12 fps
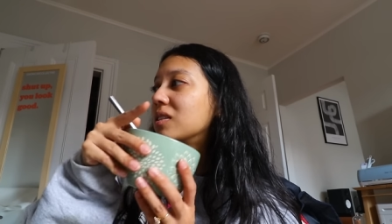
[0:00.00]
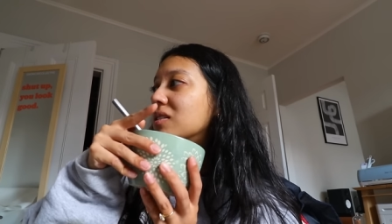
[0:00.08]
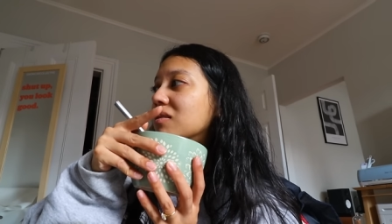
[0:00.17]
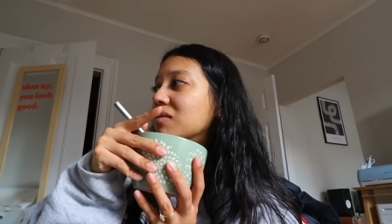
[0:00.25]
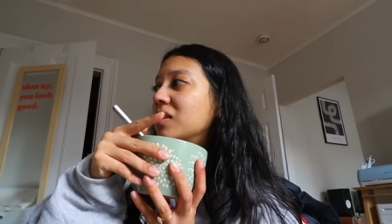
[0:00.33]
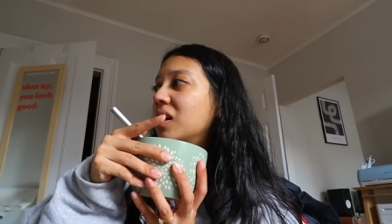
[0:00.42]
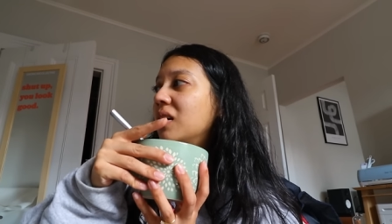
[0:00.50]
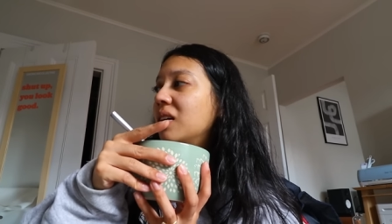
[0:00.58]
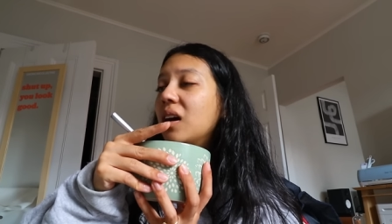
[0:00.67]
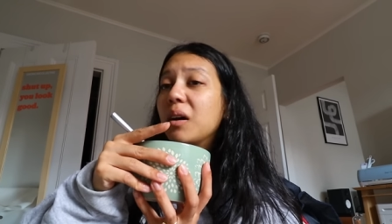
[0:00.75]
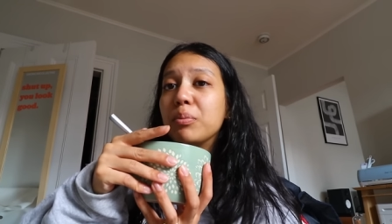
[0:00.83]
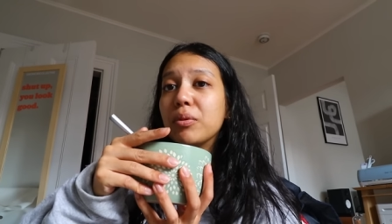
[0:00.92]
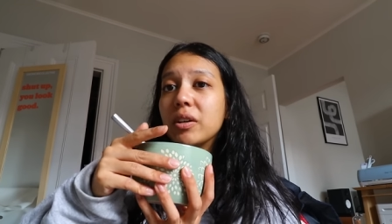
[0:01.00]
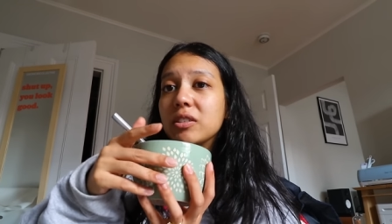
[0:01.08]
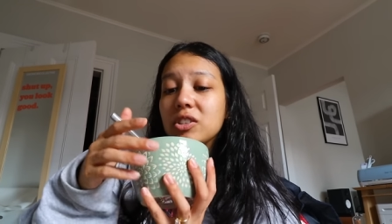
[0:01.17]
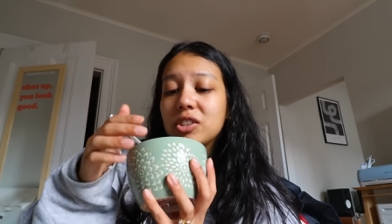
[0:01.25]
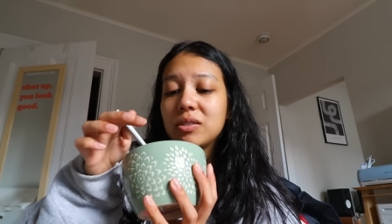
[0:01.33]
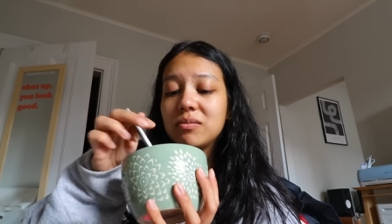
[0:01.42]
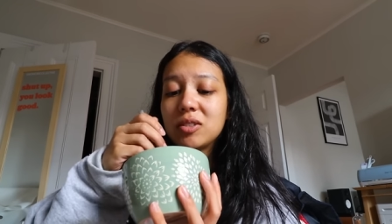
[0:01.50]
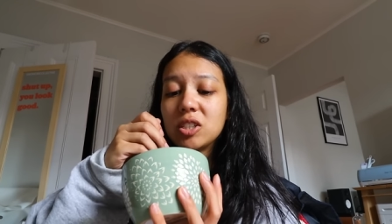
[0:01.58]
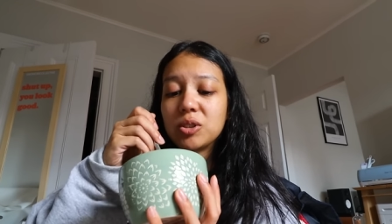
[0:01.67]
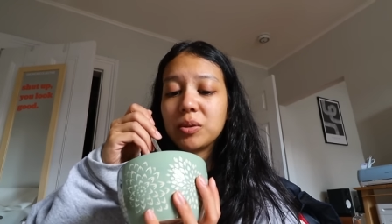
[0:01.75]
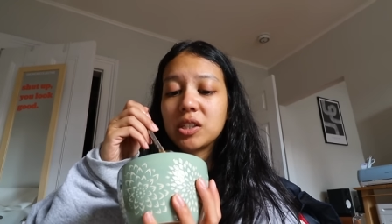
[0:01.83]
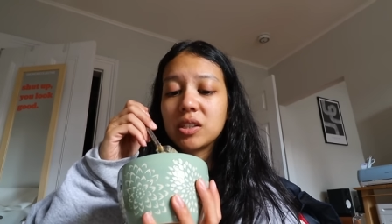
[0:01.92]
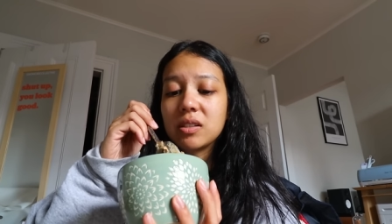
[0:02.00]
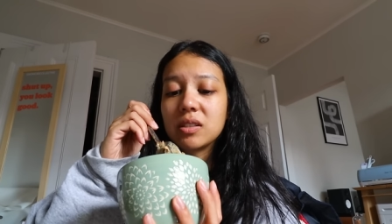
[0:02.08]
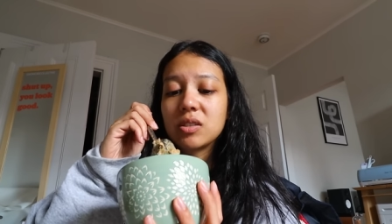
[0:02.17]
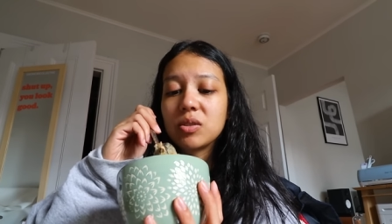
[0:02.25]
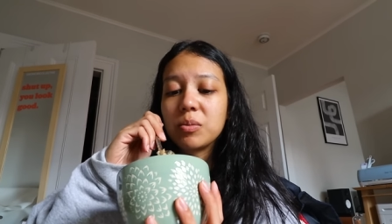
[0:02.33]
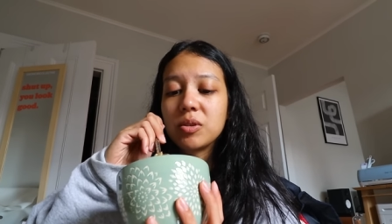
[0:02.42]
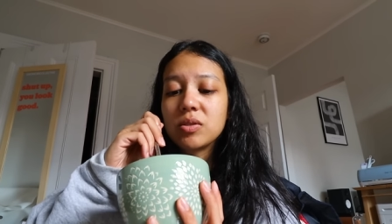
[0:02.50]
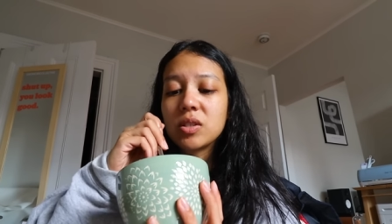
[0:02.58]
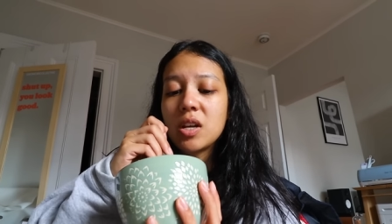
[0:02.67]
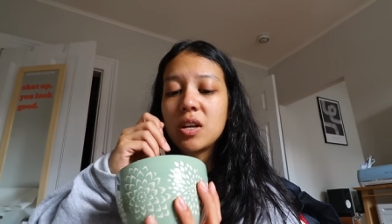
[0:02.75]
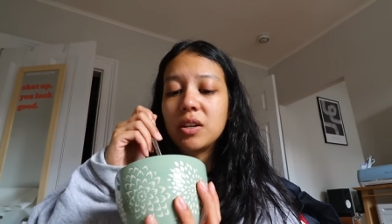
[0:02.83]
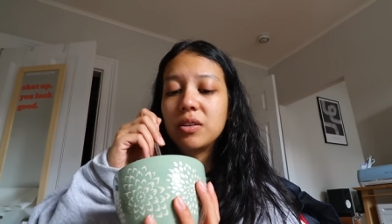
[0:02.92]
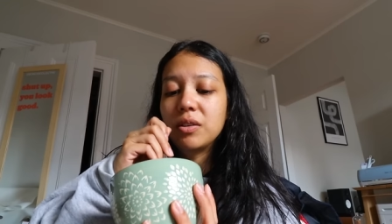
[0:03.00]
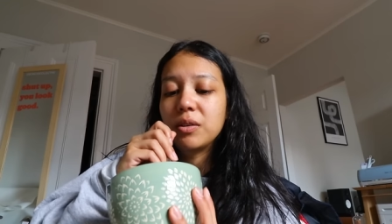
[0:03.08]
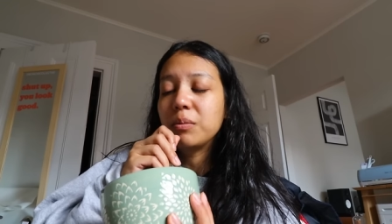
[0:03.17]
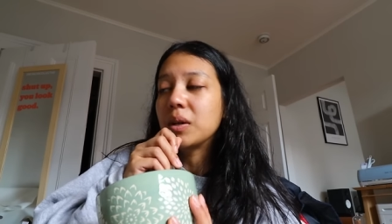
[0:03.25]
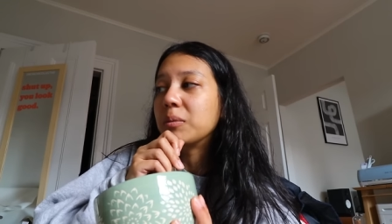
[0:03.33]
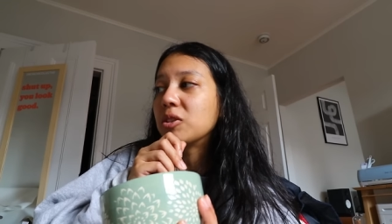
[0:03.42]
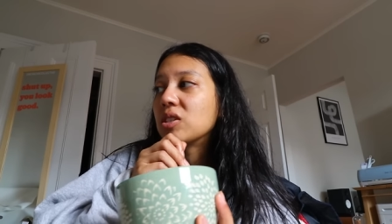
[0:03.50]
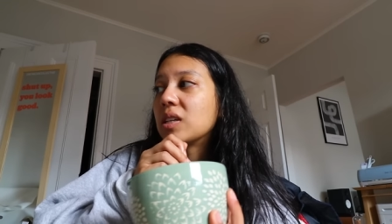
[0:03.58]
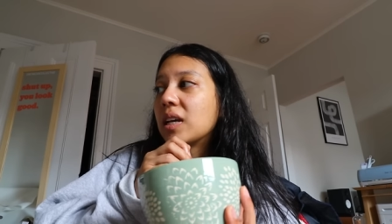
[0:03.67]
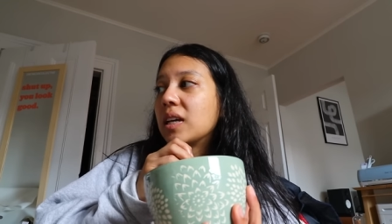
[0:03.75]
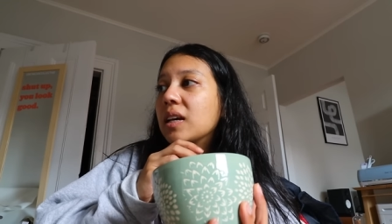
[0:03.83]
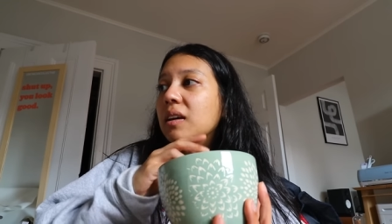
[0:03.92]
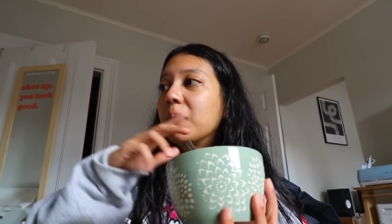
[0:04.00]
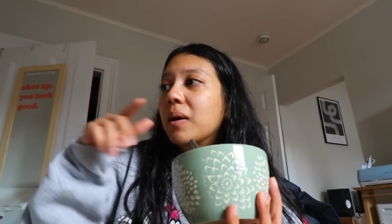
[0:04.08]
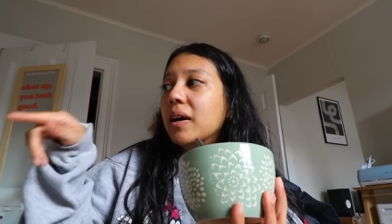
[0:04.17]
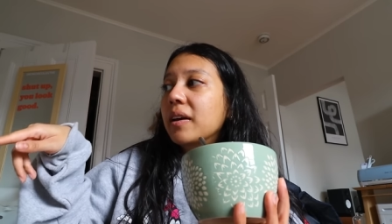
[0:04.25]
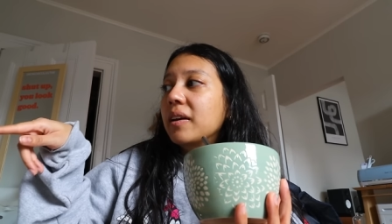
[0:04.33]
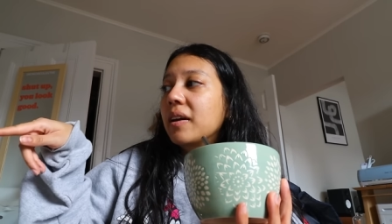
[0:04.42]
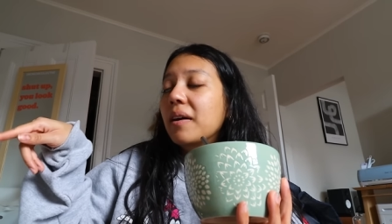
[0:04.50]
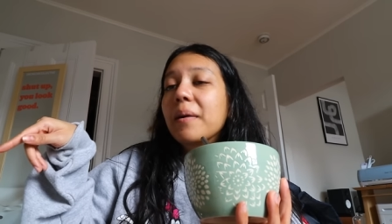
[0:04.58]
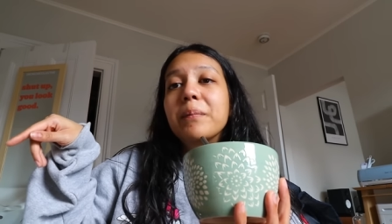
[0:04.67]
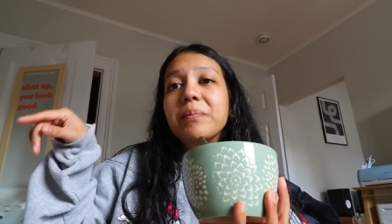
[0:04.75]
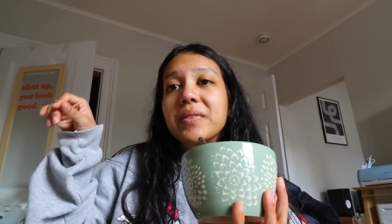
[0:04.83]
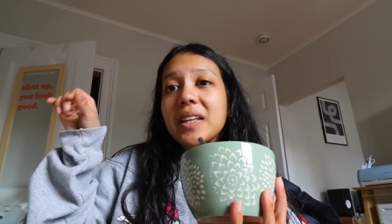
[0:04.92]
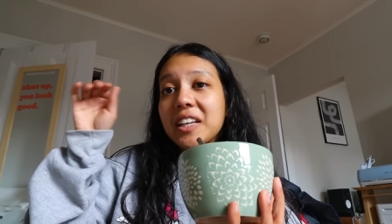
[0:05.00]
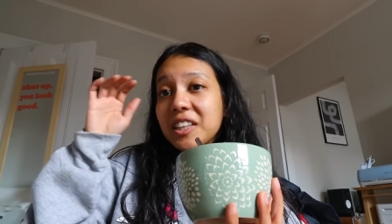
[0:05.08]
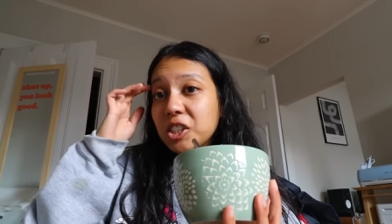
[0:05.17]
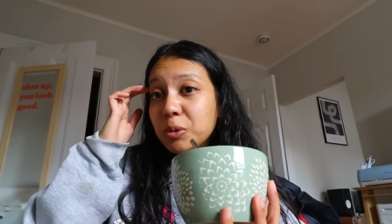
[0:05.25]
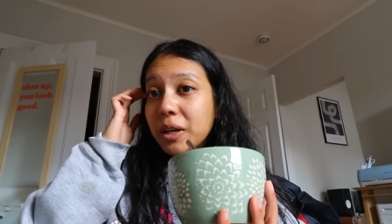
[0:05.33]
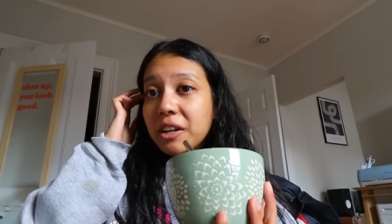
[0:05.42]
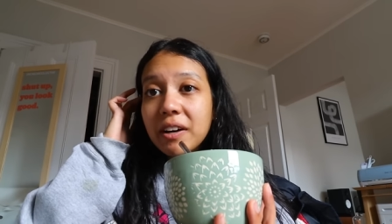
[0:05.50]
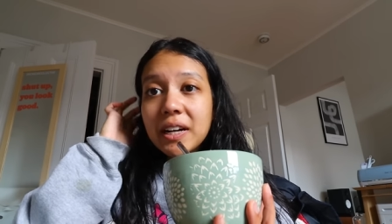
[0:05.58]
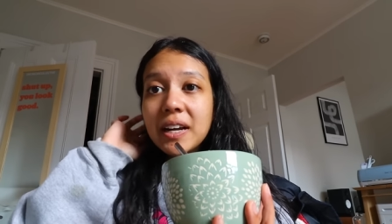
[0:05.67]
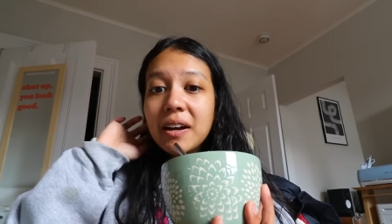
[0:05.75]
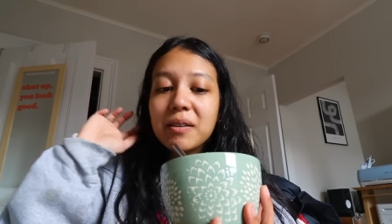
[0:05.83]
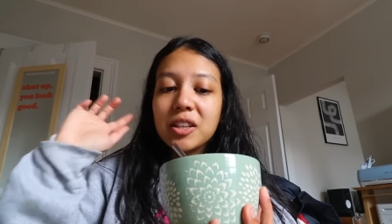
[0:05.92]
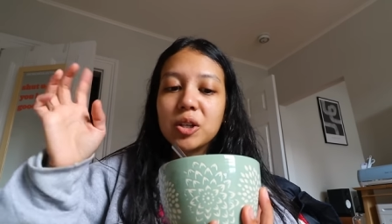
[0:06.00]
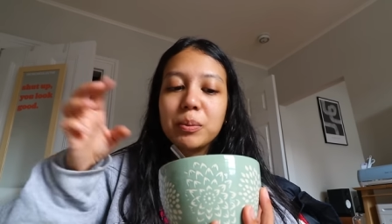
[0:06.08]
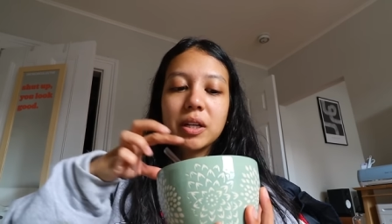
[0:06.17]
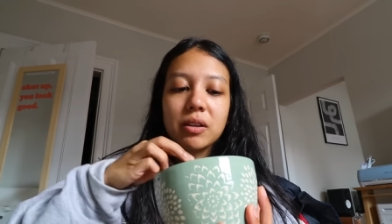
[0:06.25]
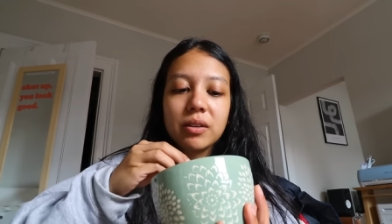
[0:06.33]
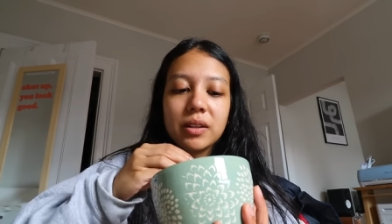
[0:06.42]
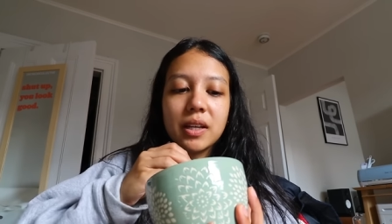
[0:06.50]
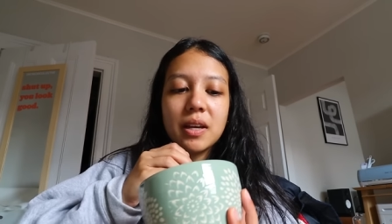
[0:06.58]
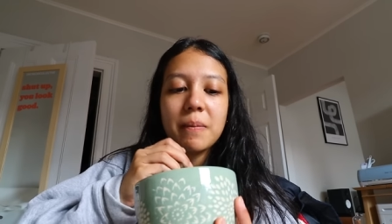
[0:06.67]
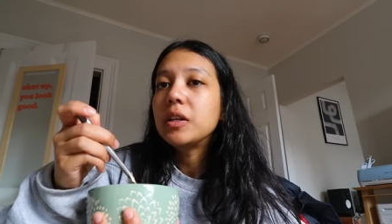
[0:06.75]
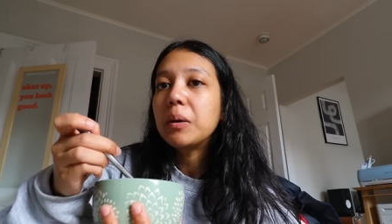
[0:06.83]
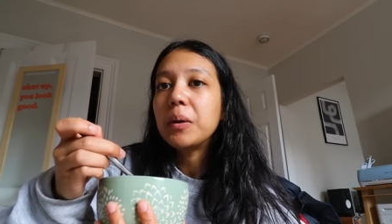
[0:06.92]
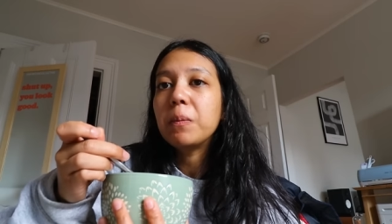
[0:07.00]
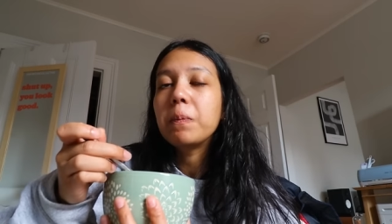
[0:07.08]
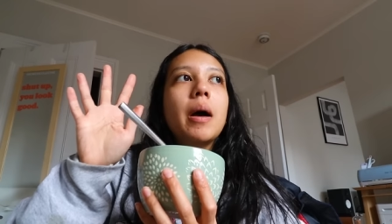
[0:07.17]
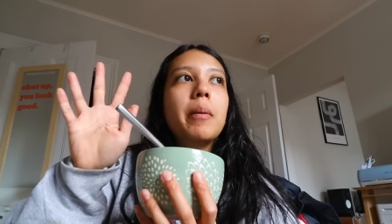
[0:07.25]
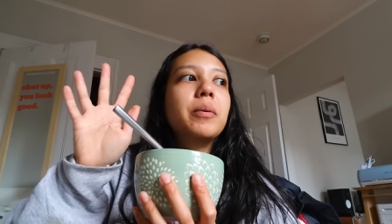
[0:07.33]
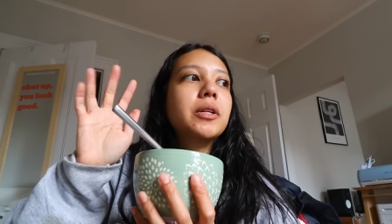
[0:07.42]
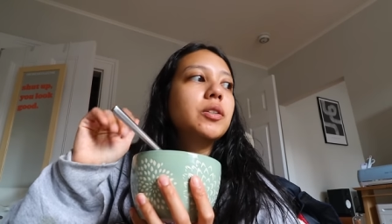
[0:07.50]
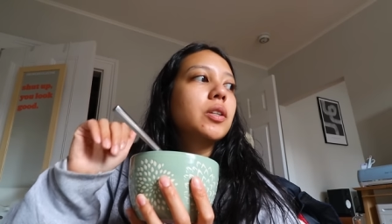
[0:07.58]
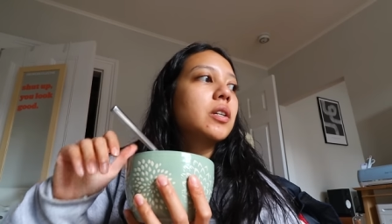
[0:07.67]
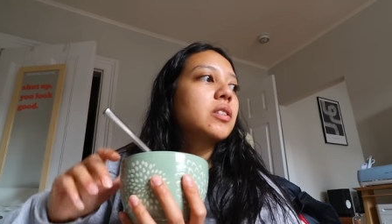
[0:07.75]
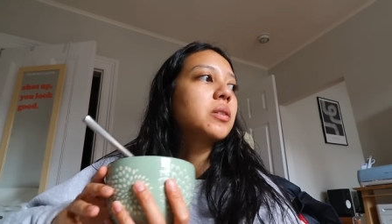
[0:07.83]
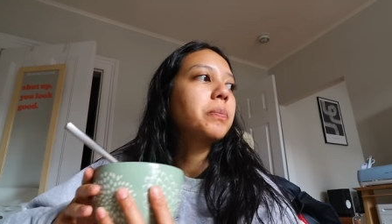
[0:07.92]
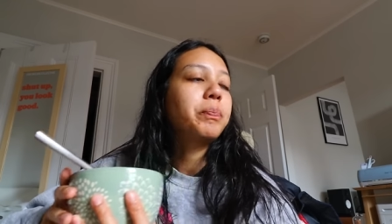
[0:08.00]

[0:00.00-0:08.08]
It's a brunch situation because it's almost noon, but I'm just taking my um, like lunch break right now, a little bit early. You know, how about we do this?